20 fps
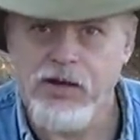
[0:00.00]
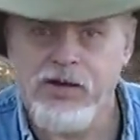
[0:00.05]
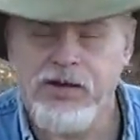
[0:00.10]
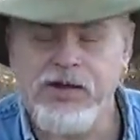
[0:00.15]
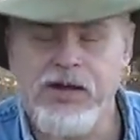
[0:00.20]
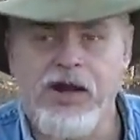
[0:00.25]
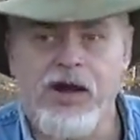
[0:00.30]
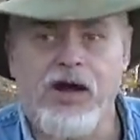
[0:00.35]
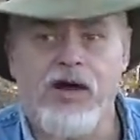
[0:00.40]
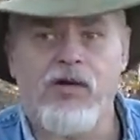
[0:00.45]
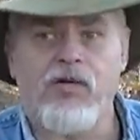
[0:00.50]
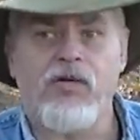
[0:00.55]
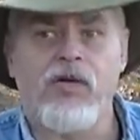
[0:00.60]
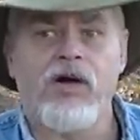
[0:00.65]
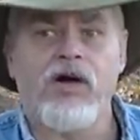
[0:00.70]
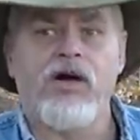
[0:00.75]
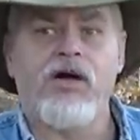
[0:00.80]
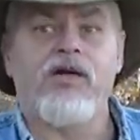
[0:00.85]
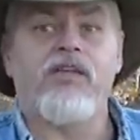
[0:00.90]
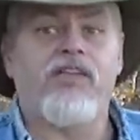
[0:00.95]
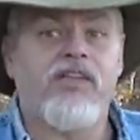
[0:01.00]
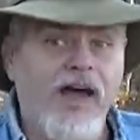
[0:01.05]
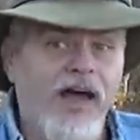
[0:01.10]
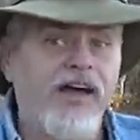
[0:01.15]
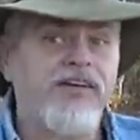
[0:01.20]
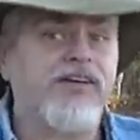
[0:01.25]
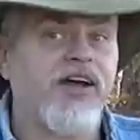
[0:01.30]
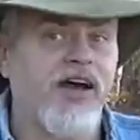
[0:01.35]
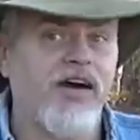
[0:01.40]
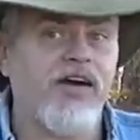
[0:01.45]
You know,
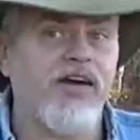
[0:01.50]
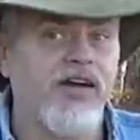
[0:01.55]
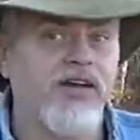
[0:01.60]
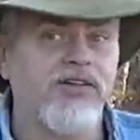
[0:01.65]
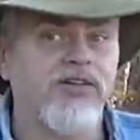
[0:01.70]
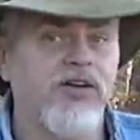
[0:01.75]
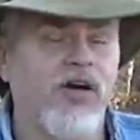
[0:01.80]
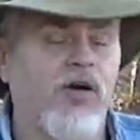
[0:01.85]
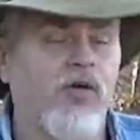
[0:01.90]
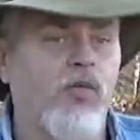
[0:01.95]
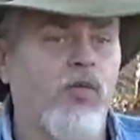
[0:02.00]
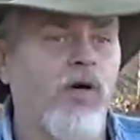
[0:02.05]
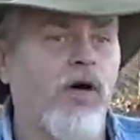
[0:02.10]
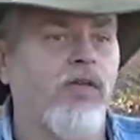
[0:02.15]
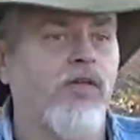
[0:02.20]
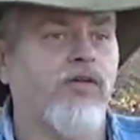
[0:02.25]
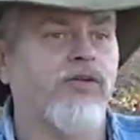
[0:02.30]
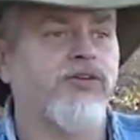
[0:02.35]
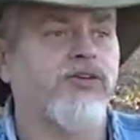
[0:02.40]
that's how it is in our weather.